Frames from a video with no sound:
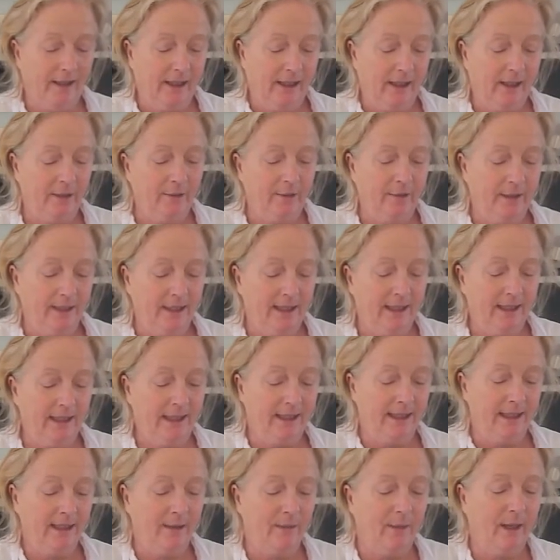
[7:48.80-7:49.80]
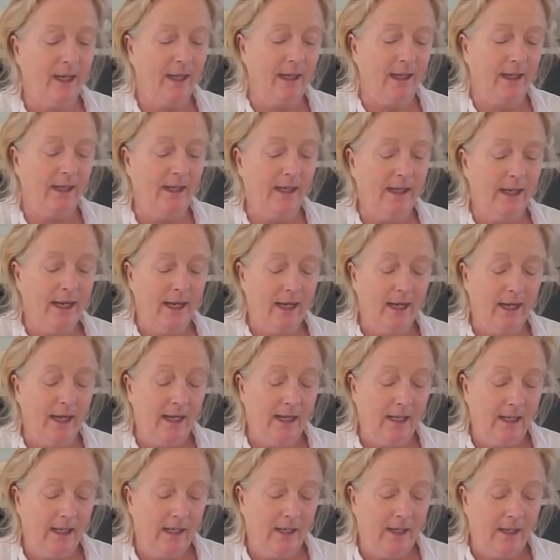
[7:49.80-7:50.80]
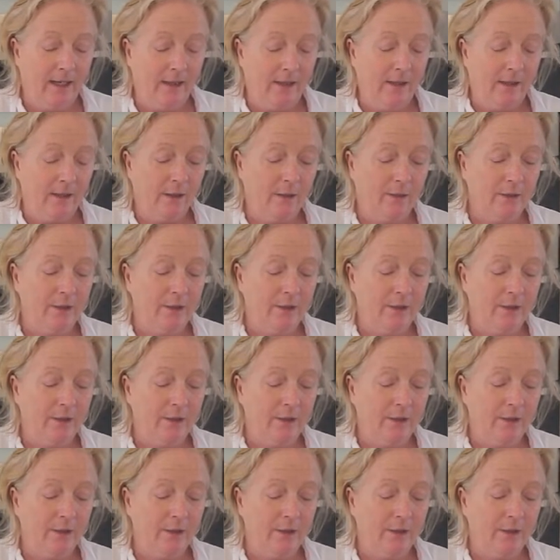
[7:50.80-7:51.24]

ingredients as well. So